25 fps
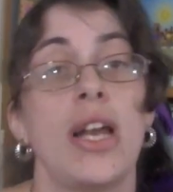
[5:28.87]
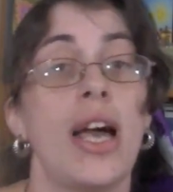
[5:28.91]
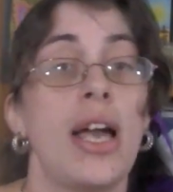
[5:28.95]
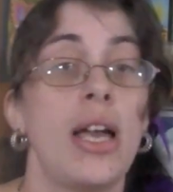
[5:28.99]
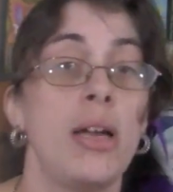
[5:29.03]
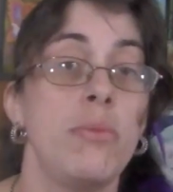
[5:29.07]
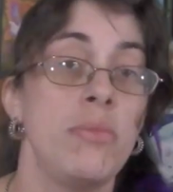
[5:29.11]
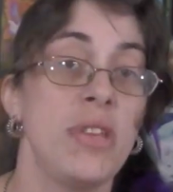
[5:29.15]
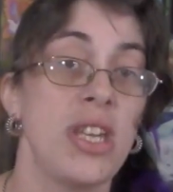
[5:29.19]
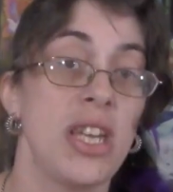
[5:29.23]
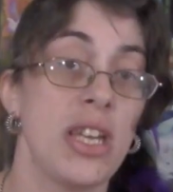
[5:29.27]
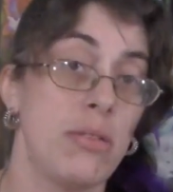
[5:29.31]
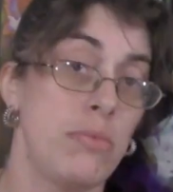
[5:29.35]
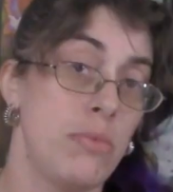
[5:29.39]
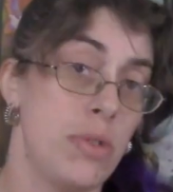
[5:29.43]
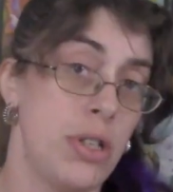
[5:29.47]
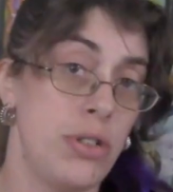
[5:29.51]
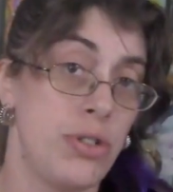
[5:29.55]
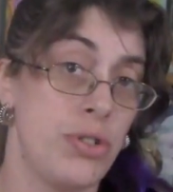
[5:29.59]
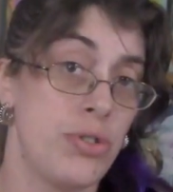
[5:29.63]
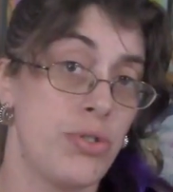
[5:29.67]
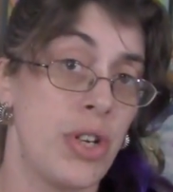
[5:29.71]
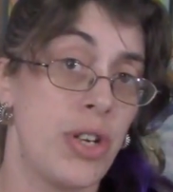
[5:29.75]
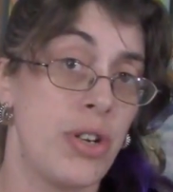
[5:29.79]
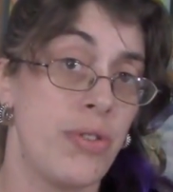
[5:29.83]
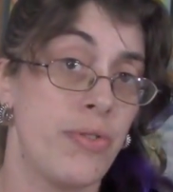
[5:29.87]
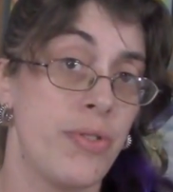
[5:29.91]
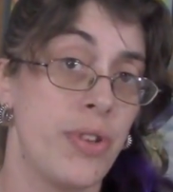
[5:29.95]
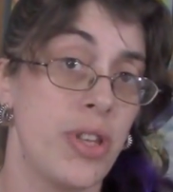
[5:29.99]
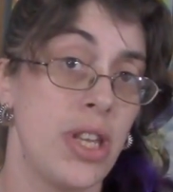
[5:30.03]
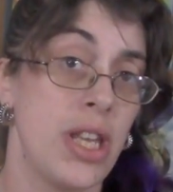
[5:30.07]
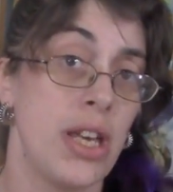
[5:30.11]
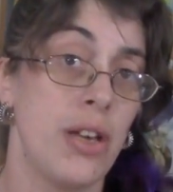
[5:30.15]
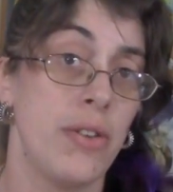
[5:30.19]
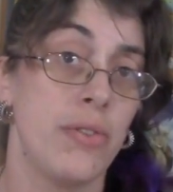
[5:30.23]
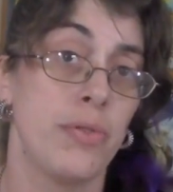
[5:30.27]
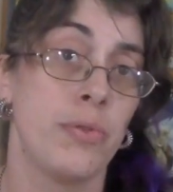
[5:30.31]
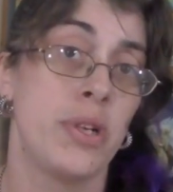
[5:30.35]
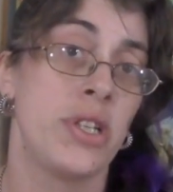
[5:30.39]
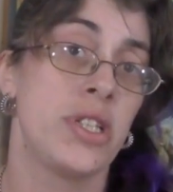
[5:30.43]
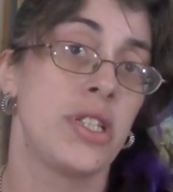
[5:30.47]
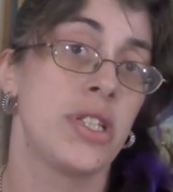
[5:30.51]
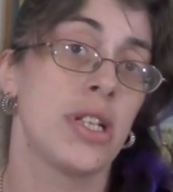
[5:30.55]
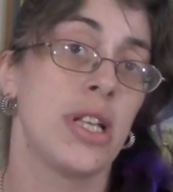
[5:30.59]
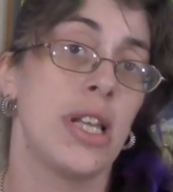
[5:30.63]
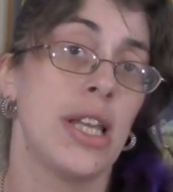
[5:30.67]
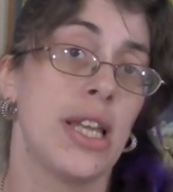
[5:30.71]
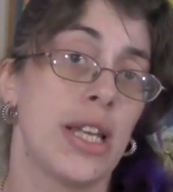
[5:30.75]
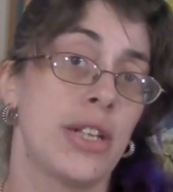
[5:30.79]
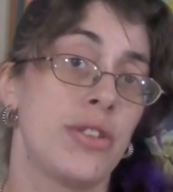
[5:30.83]
I am the administrator for the
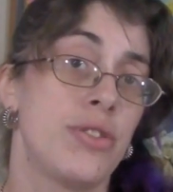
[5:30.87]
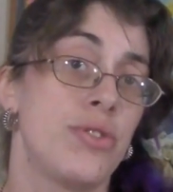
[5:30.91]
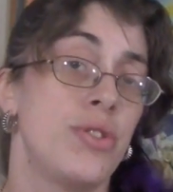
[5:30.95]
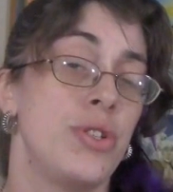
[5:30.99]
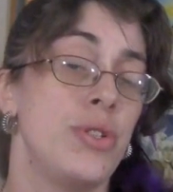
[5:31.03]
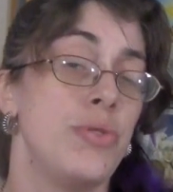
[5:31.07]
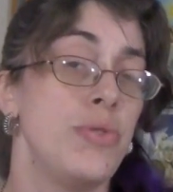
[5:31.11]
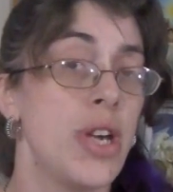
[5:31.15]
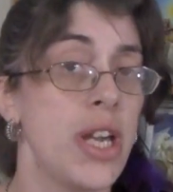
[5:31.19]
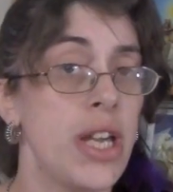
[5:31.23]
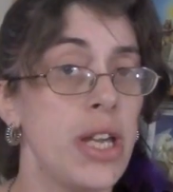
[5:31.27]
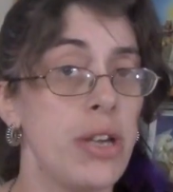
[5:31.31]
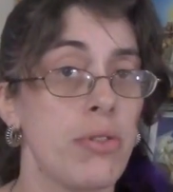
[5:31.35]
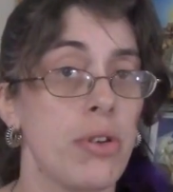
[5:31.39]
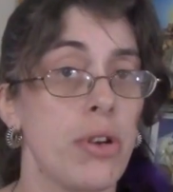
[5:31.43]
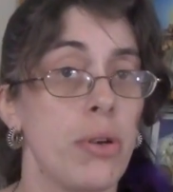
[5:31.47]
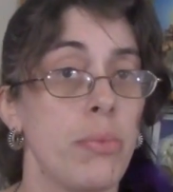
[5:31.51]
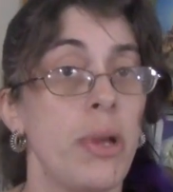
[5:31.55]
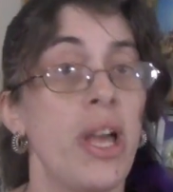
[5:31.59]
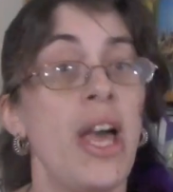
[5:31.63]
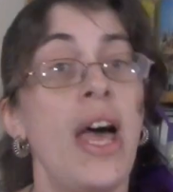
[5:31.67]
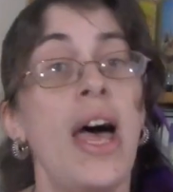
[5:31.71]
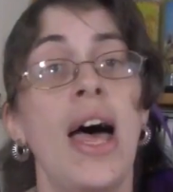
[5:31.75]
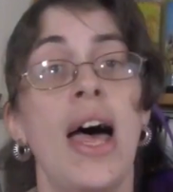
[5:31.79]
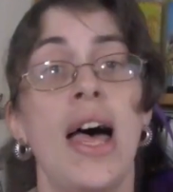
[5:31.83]
ElfQuest Collectors Unite group,